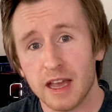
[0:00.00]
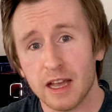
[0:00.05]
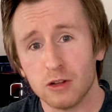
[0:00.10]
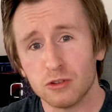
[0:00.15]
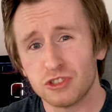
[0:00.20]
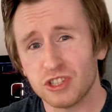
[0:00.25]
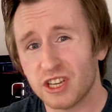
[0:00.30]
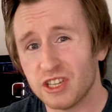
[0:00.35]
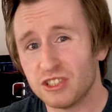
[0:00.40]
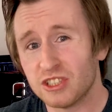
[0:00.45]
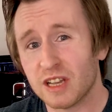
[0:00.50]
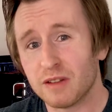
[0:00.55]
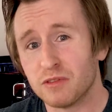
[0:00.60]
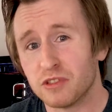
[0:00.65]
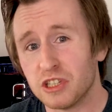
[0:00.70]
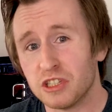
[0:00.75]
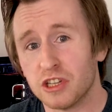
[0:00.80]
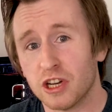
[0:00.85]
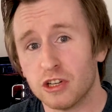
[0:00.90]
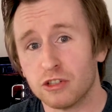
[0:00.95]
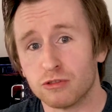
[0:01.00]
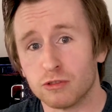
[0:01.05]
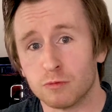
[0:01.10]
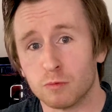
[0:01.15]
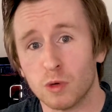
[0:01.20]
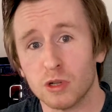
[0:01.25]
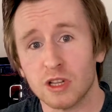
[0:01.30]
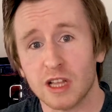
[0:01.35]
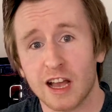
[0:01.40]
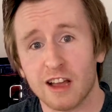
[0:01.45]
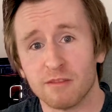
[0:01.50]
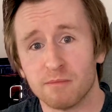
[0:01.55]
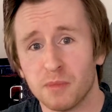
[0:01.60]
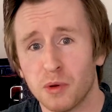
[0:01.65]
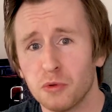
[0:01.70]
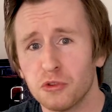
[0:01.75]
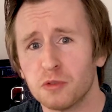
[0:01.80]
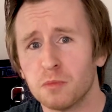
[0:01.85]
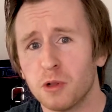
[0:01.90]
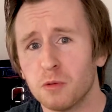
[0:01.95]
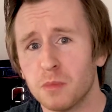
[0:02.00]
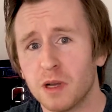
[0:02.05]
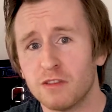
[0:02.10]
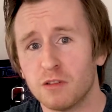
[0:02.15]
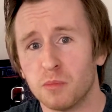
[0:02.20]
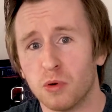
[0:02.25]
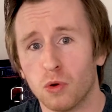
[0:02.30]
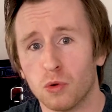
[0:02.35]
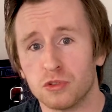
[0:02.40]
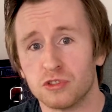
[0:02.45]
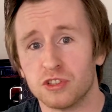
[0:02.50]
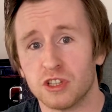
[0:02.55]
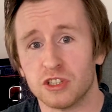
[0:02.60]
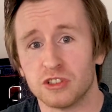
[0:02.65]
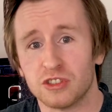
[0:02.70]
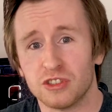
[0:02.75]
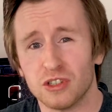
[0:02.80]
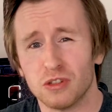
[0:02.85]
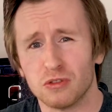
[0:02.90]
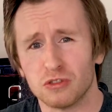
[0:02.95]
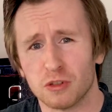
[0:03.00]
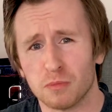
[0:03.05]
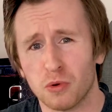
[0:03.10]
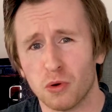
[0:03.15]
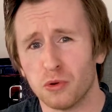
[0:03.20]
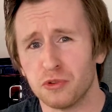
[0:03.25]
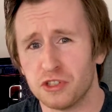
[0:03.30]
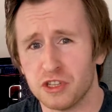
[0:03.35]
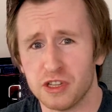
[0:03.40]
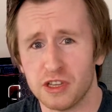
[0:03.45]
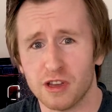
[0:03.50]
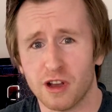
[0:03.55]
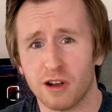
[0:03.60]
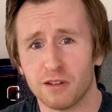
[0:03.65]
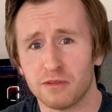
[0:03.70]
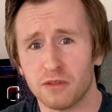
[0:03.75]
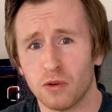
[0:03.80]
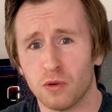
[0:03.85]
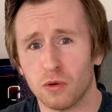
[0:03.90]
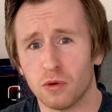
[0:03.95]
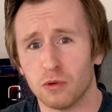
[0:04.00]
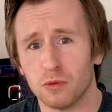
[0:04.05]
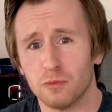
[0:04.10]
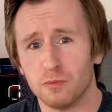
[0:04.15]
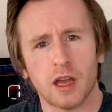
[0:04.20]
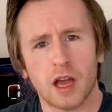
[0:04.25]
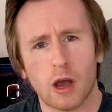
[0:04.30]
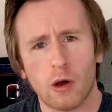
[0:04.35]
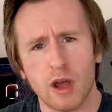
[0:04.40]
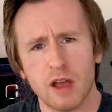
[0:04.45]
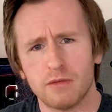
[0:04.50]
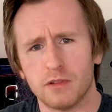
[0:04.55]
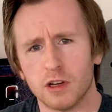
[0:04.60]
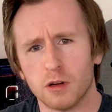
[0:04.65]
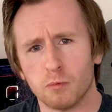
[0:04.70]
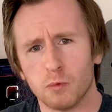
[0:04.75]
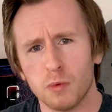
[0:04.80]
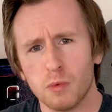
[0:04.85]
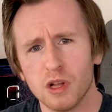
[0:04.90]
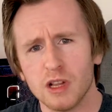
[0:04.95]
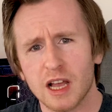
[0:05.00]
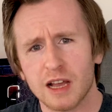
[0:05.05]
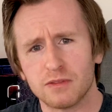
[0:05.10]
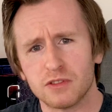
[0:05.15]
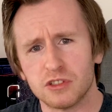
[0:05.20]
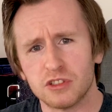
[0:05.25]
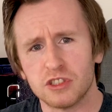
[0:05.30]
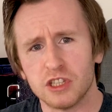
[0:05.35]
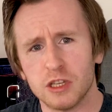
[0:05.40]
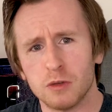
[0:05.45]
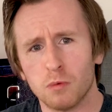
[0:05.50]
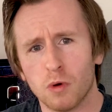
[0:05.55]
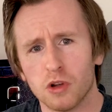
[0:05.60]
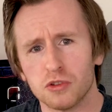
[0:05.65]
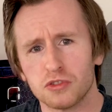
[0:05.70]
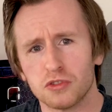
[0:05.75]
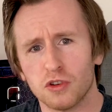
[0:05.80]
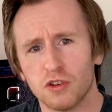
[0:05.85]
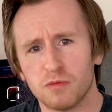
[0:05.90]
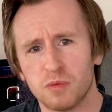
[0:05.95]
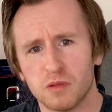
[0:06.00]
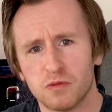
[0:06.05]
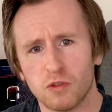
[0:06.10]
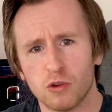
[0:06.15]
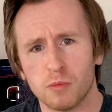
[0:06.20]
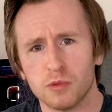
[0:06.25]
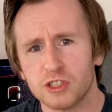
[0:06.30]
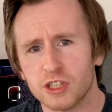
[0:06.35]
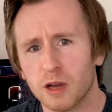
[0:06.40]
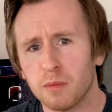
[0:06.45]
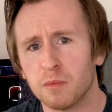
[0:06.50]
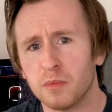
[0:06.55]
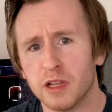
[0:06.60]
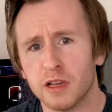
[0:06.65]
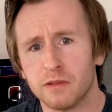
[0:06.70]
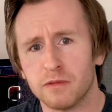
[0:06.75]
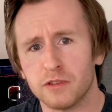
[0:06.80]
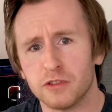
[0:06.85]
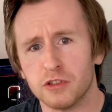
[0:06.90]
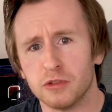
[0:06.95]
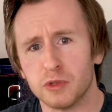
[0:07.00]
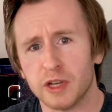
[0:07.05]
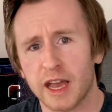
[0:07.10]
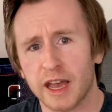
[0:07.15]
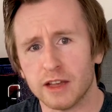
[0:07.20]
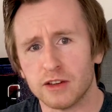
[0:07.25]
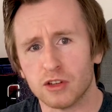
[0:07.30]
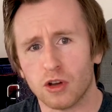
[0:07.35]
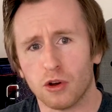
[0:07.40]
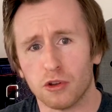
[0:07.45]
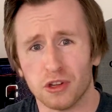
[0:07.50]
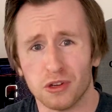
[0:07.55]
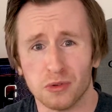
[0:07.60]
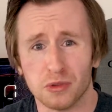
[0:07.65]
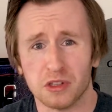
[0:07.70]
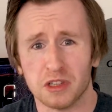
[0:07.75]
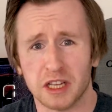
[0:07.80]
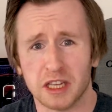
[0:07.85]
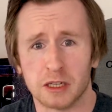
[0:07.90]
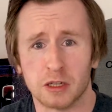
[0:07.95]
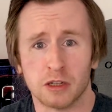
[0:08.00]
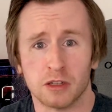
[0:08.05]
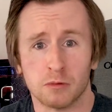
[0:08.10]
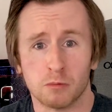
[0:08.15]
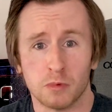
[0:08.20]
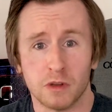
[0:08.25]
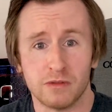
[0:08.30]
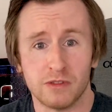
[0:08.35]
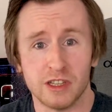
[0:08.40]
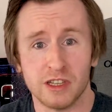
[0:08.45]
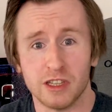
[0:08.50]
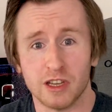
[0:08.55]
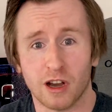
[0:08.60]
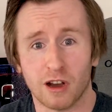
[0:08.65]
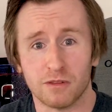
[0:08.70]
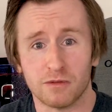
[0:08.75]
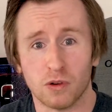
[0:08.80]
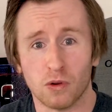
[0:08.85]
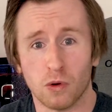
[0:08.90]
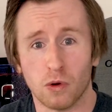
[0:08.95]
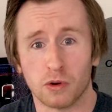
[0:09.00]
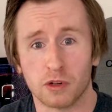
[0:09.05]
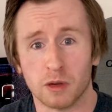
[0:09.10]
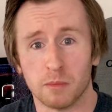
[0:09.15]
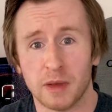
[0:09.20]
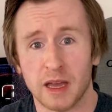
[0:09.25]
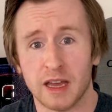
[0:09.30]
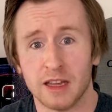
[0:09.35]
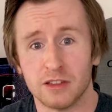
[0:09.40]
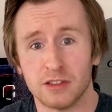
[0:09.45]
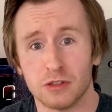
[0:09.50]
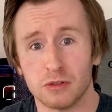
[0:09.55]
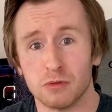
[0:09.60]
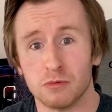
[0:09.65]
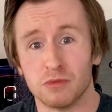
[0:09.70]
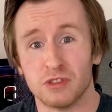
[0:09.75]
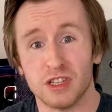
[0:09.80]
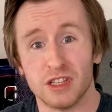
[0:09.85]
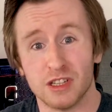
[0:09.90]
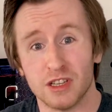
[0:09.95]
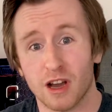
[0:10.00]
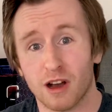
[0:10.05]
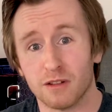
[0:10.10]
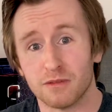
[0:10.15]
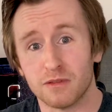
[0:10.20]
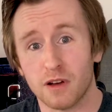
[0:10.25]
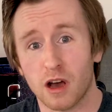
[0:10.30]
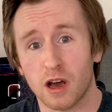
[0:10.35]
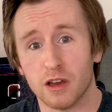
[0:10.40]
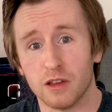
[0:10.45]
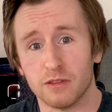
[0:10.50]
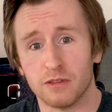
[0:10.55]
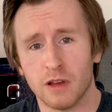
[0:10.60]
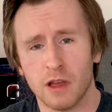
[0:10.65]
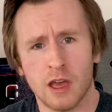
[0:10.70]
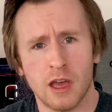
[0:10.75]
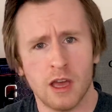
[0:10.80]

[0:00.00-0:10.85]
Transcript: LGA 1700 will have multiple motherboards that still support DDR4. However, we will have to see what sort of performance uplift you get on Alder Lake with DDR4 compared to DDR5,